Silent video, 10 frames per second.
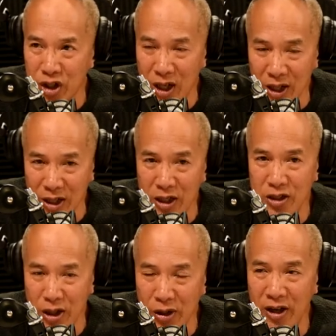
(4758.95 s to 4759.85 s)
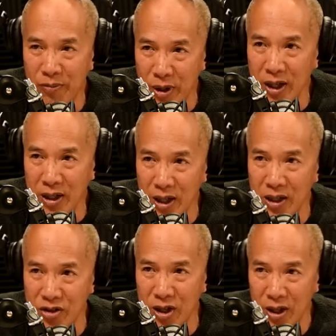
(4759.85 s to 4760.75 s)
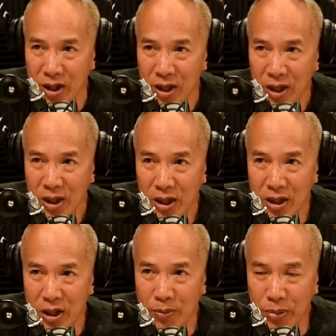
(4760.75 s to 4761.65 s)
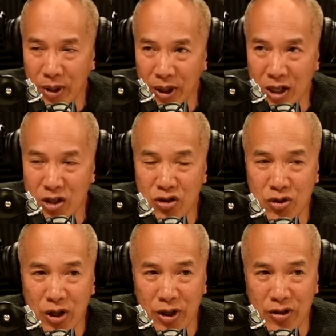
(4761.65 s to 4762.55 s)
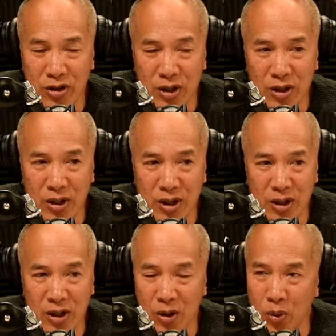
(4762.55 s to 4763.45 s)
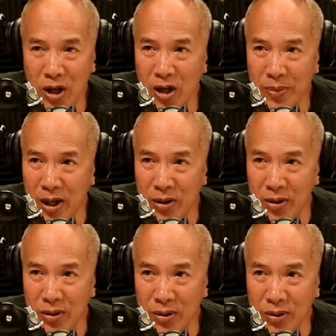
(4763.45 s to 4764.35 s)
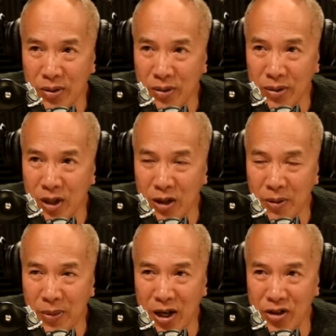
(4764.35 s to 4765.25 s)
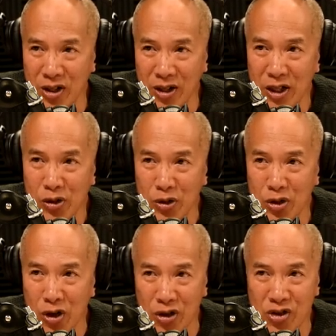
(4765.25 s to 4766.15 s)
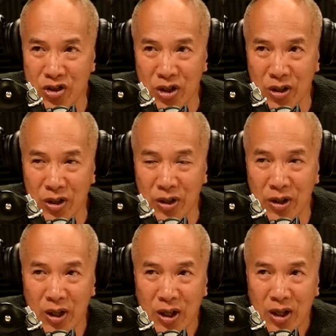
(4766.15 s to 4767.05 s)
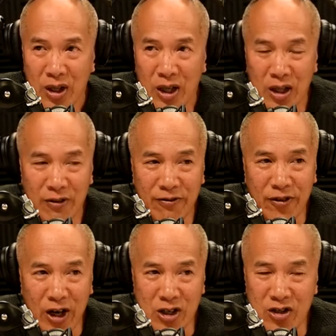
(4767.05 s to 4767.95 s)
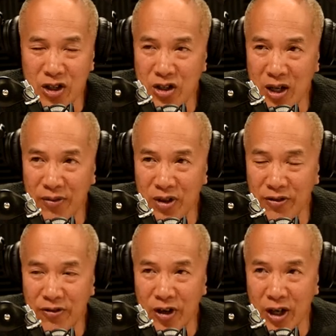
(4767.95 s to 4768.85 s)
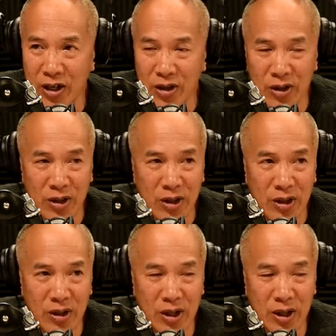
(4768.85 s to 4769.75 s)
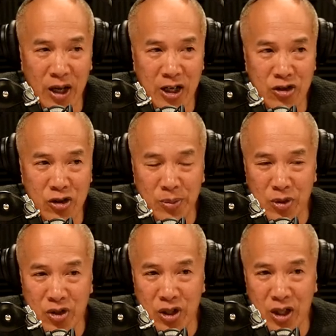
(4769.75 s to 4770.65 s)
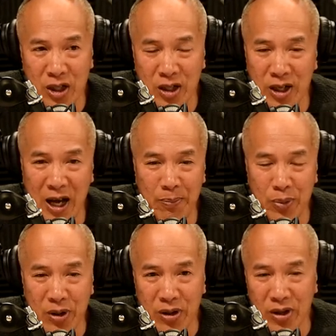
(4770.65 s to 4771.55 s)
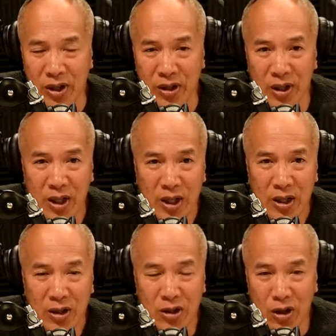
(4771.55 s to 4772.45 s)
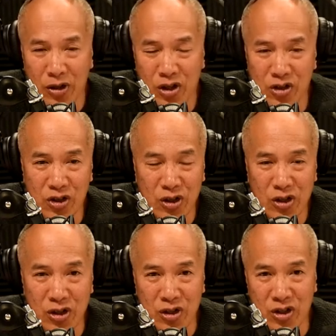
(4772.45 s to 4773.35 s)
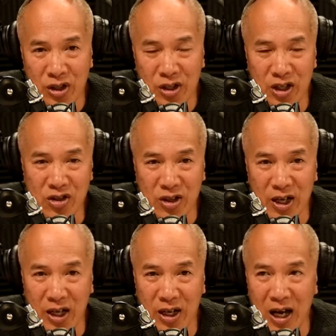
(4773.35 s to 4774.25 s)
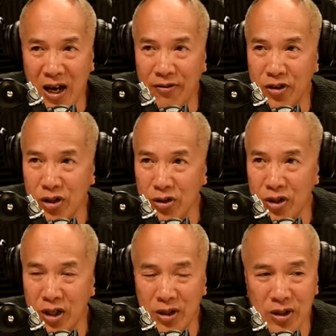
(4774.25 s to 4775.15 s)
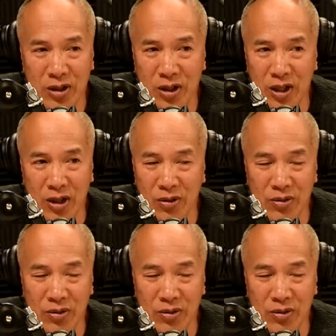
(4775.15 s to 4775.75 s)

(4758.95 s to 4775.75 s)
Charlie, you don't have brain cancer. Yeah. You know, please try not to you know, worry about, you know, the mounting legal costs and the and the fights that you're having to fight and the HCCC and APRA and College of Surgeons and this and that after you. Don't you know?